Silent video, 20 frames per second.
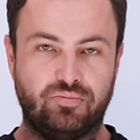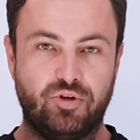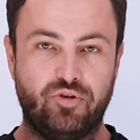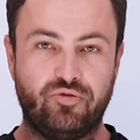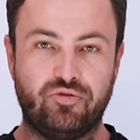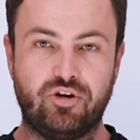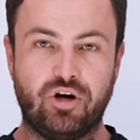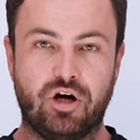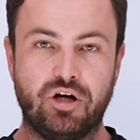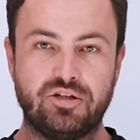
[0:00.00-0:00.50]

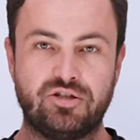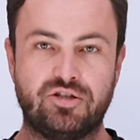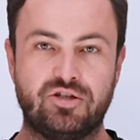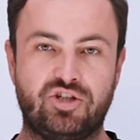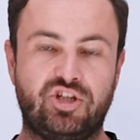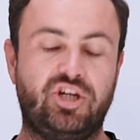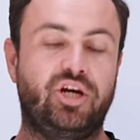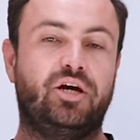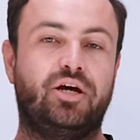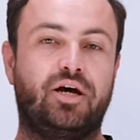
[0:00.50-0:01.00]
You've got to
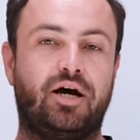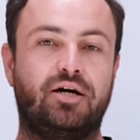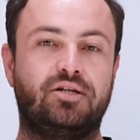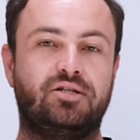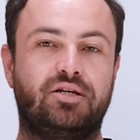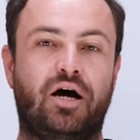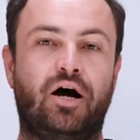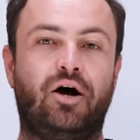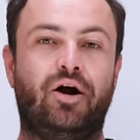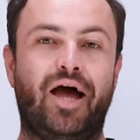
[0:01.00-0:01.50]
check
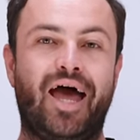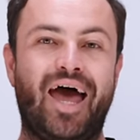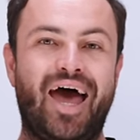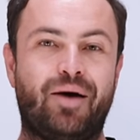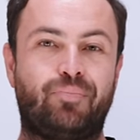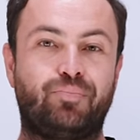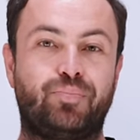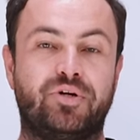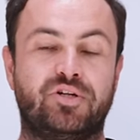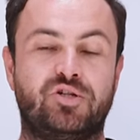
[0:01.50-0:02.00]
out our
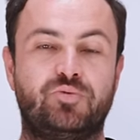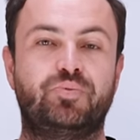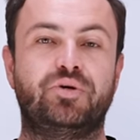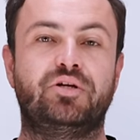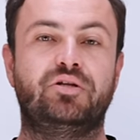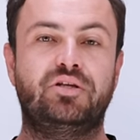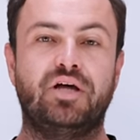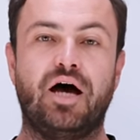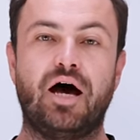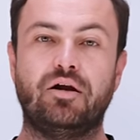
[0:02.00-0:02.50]
app. It's
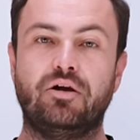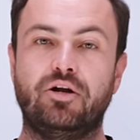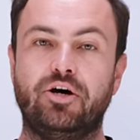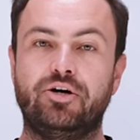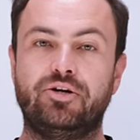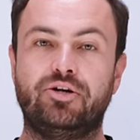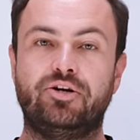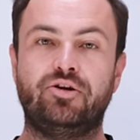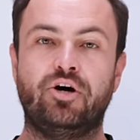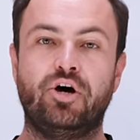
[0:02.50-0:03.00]
been
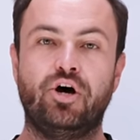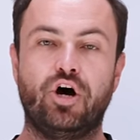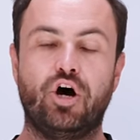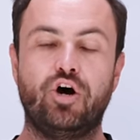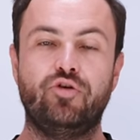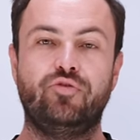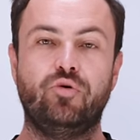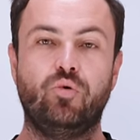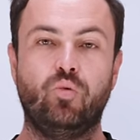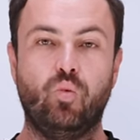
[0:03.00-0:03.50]
downloaded
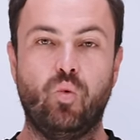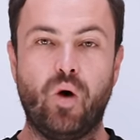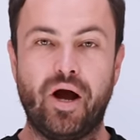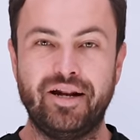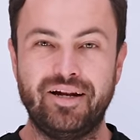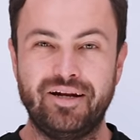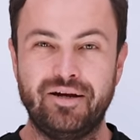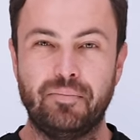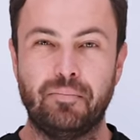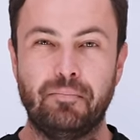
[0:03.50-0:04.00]
over
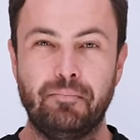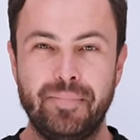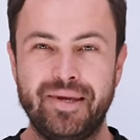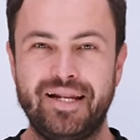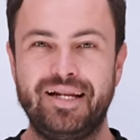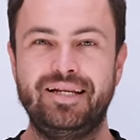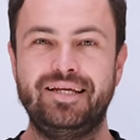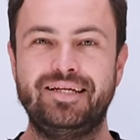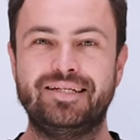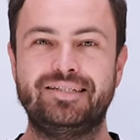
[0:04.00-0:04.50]
1
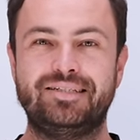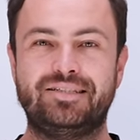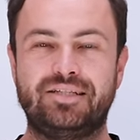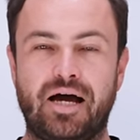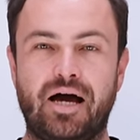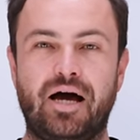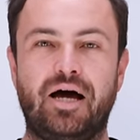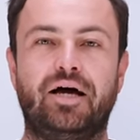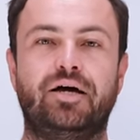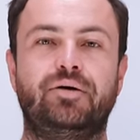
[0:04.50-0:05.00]
million
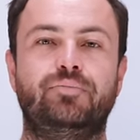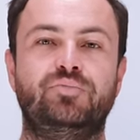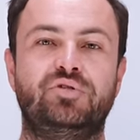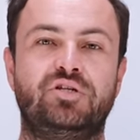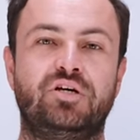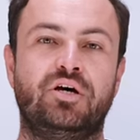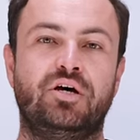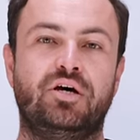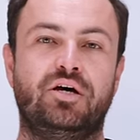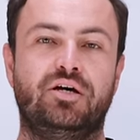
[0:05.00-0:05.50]

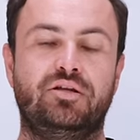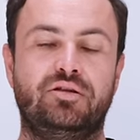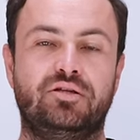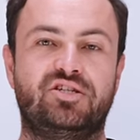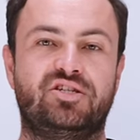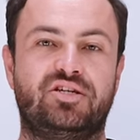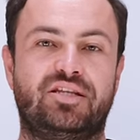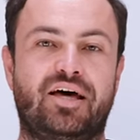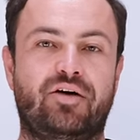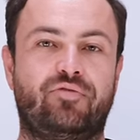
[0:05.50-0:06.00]
times in the
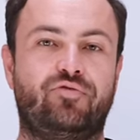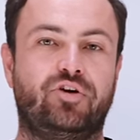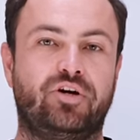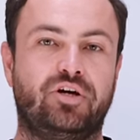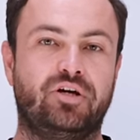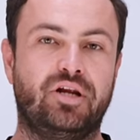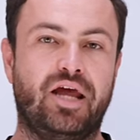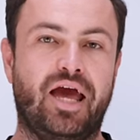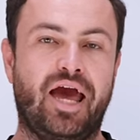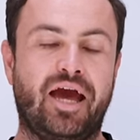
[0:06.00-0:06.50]
South
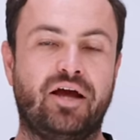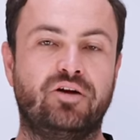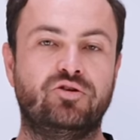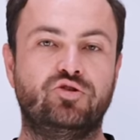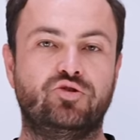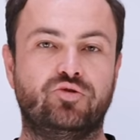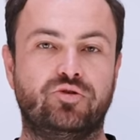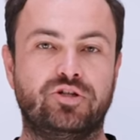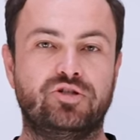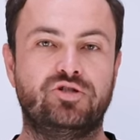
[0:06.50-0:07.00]
African
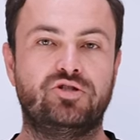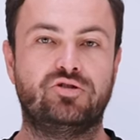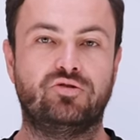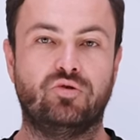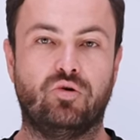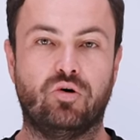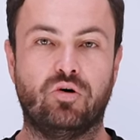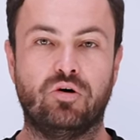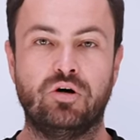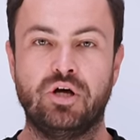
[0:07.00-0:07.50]
Android
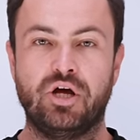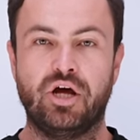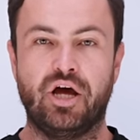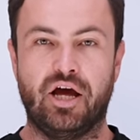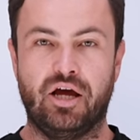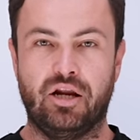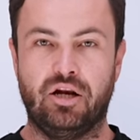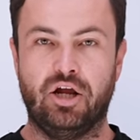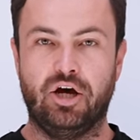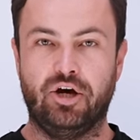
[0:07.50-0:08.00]
store
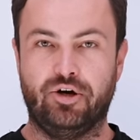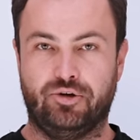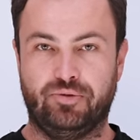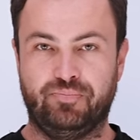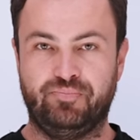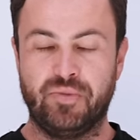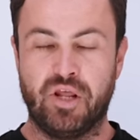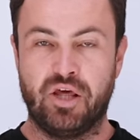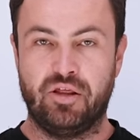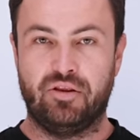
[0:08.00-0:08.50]

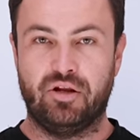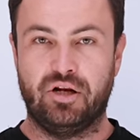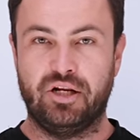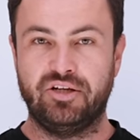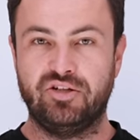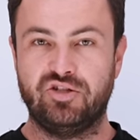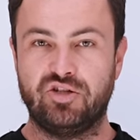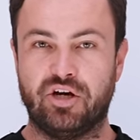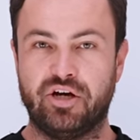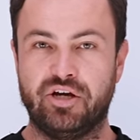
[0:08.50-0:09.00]
alone. The
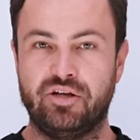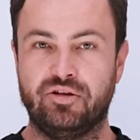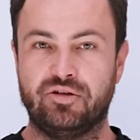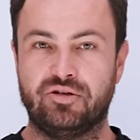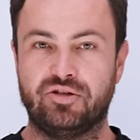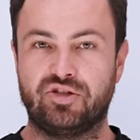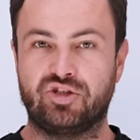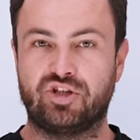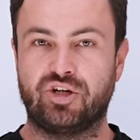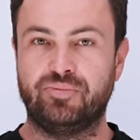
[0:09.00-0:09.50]
links are in the
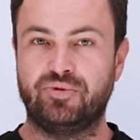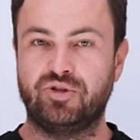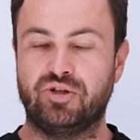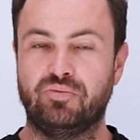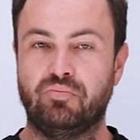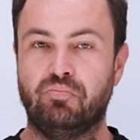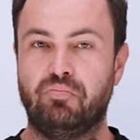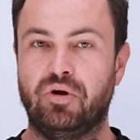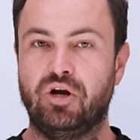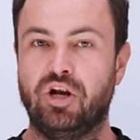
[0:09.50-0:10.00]

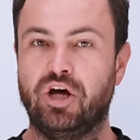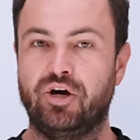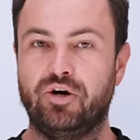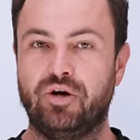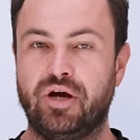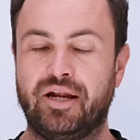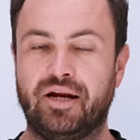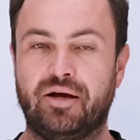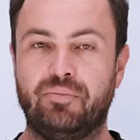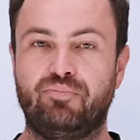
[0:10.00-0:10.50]
description below,
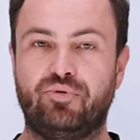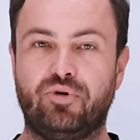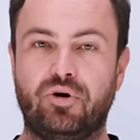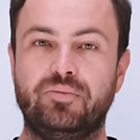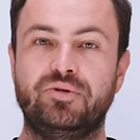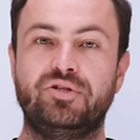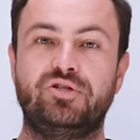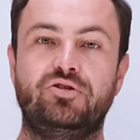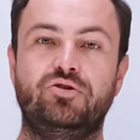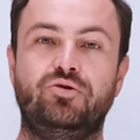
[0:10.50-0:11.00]
and I
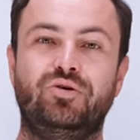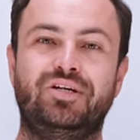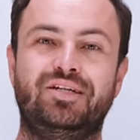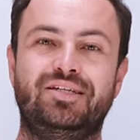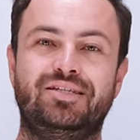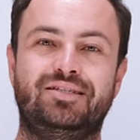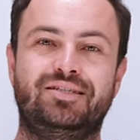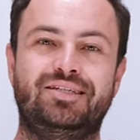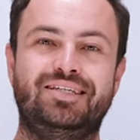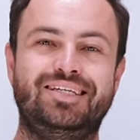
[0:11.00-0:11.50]
promise you it
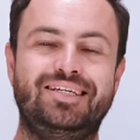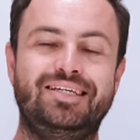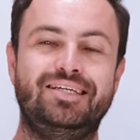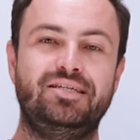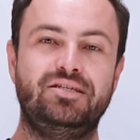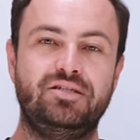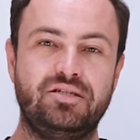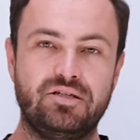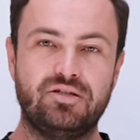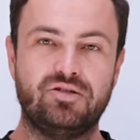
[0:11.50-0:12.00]
is the
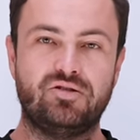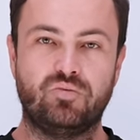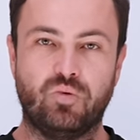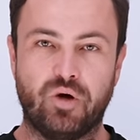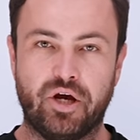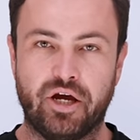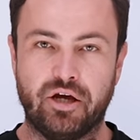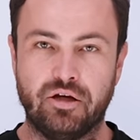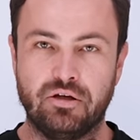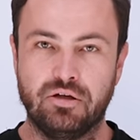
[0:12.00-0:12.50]
easiest
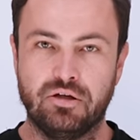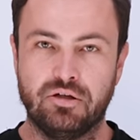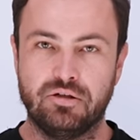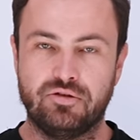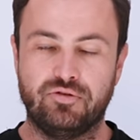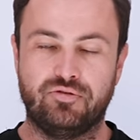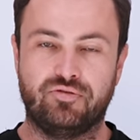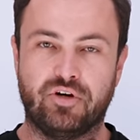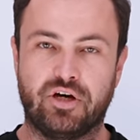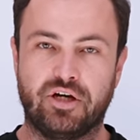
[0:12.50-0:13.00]
way
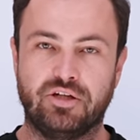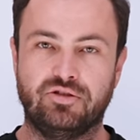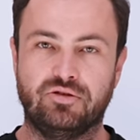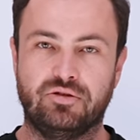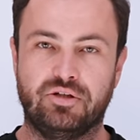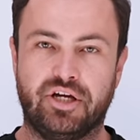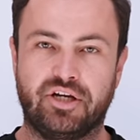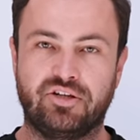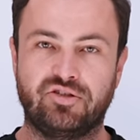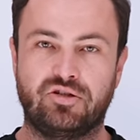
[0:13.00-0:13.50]
to find your
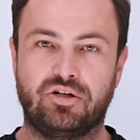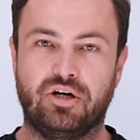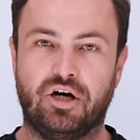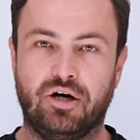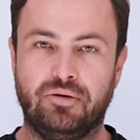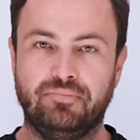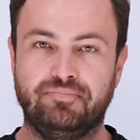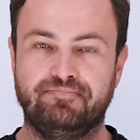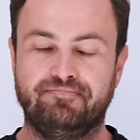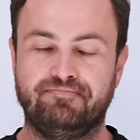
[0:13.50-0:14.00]
next
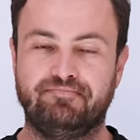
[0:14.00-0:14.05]
car.